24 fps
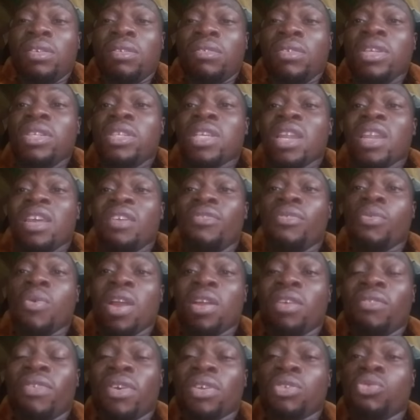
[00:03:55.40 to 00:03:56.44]
each and every
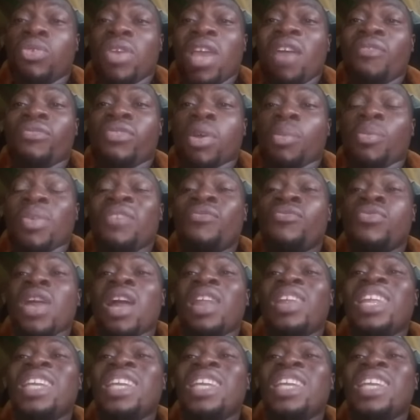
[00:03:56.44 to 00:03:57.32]
one of us, we have some. If you are